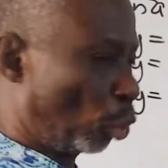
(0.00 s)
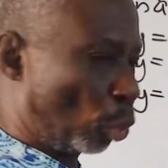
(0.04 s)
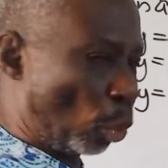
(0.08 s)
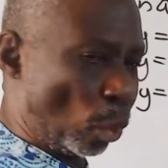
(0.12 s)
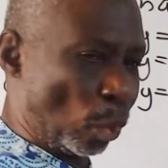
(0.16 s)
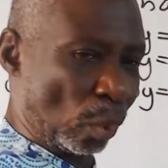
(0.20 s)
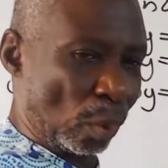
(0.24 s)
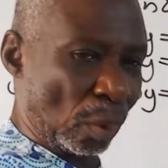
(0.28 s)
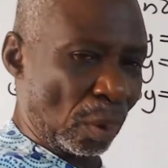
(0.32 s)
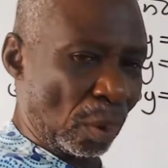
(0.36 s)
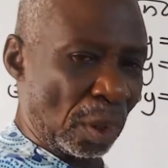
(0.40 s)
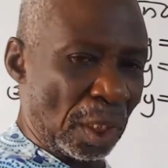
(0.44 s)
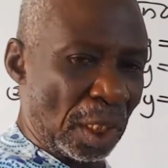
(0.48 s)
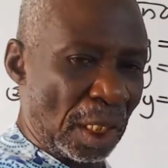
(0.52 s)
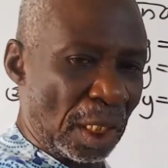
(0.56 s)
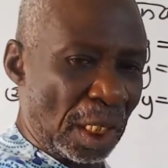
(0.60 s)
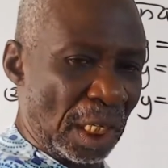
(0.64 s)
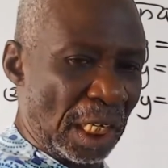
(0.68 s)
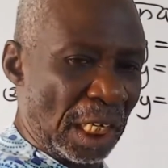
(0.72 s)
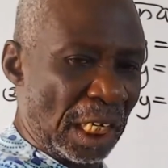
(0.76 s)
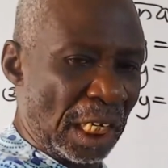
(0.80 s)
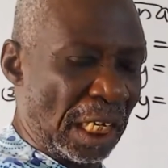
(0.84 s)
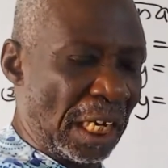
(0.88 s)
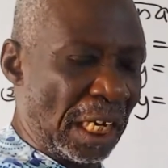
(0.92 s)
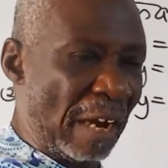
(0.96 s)
2.
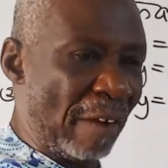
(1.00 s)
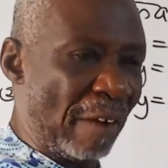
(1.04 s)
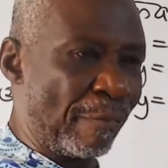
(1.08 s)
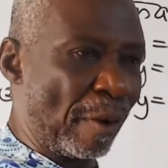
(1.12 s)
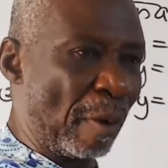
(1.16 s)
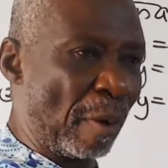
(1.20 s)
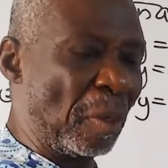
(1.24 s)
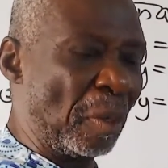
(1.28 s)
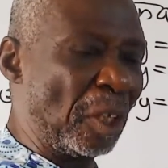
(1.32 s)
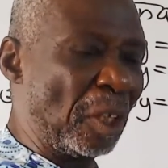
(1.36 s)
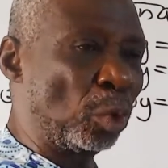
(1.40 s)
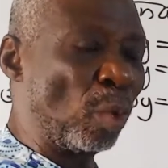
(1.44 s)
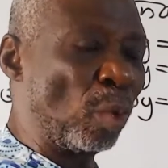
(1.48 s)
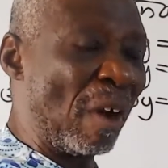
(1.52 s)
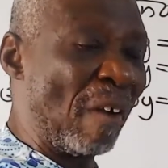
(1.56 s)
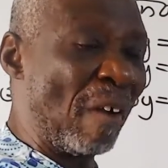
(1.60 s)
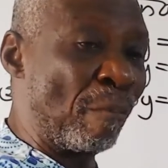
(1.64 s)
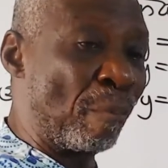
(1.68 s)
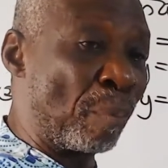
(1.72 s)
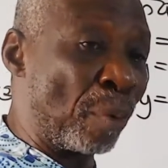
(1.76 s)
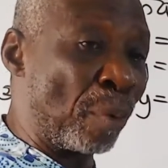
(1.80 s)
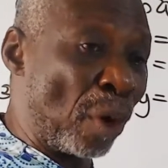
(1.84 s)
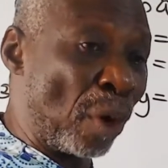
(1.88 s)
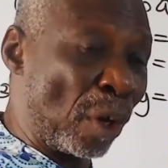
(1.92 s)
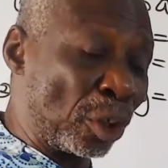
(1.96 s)
It therefore means we
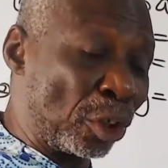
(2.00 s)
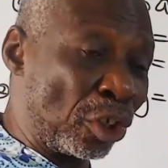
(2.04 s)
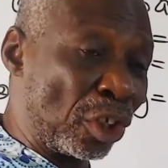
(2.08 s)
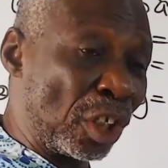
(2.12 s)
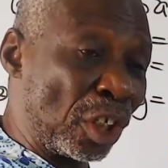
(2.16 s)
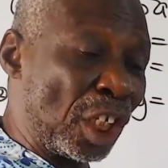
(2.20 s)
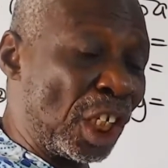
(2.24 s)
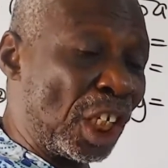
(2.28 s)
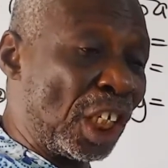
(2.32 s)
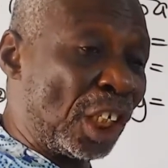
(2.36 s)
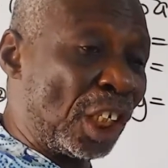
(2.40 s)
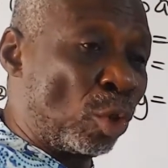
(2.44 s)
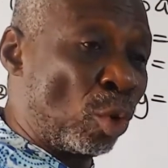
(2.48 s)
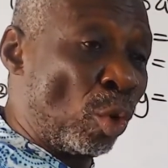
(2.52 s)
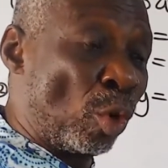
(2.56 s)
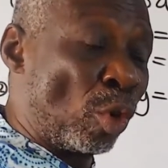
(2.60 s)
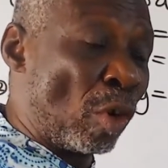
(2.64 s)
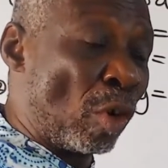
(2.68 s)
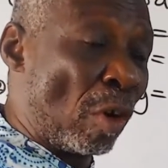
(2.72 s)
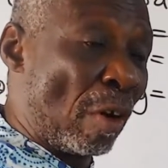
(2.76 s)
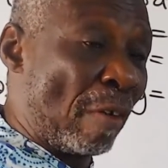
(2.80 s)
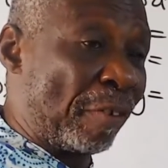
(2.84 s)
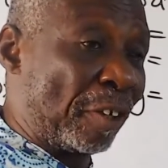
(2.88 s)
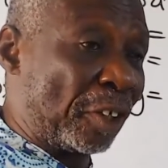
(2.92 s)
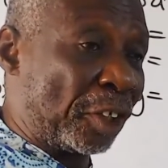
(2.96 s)
have brought the two
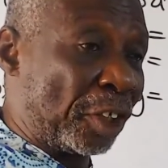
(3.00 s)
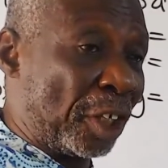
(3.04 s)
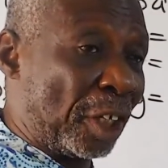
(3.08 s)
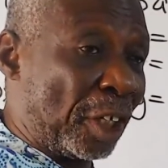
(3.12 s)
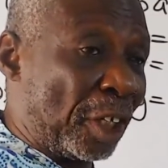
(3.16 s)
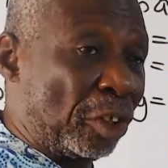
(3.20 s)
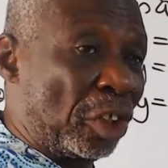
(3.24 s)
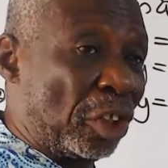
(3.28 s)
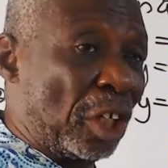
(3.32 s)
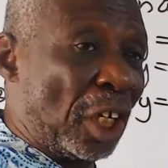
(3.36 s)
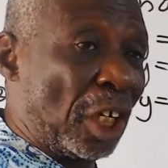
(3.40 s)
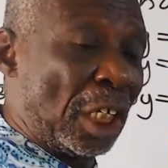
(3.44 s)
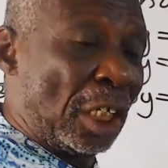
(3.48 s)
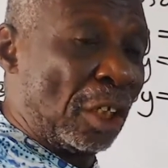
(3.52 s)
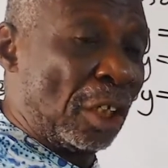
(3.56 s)
coefficients